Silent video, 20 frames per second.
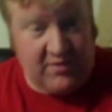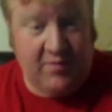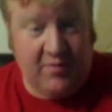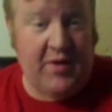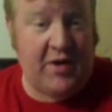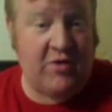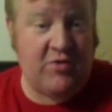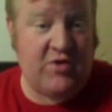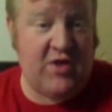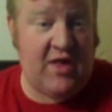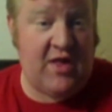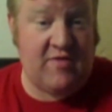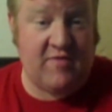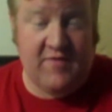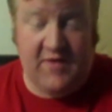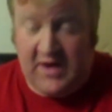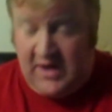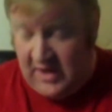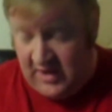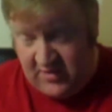the better chance
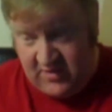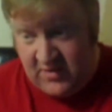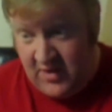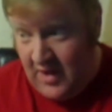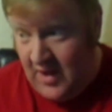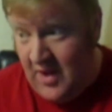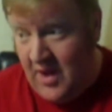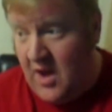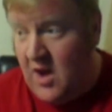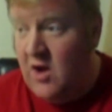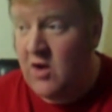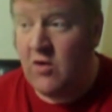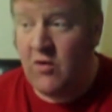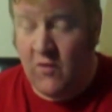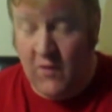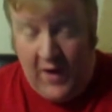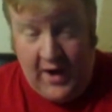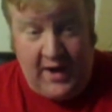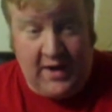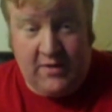of hitting is
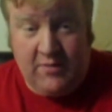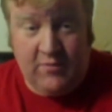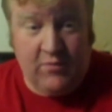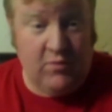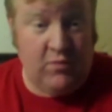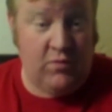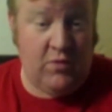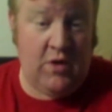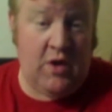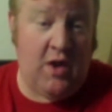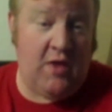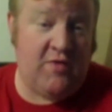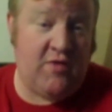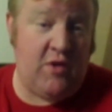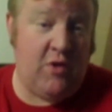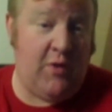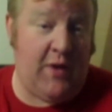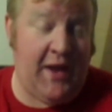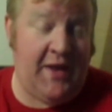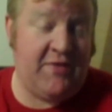great. As
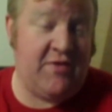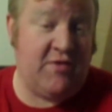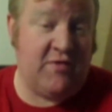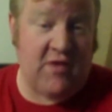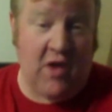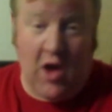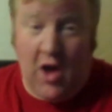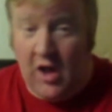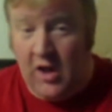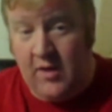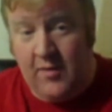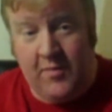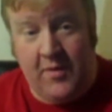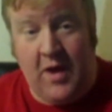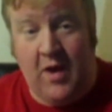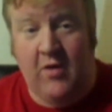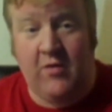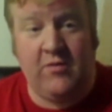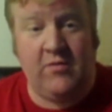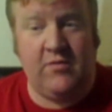you know, 8th is all
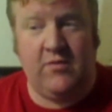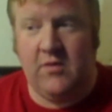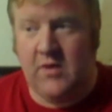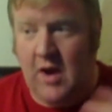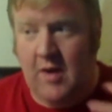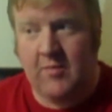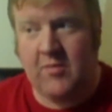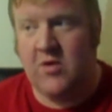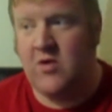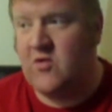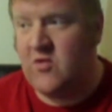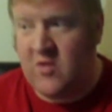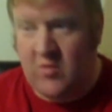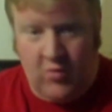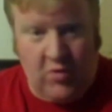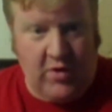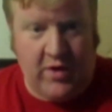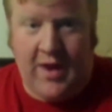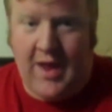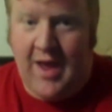about numbers. The
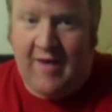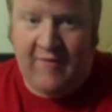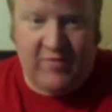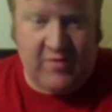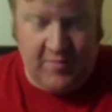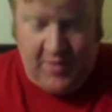more you have, the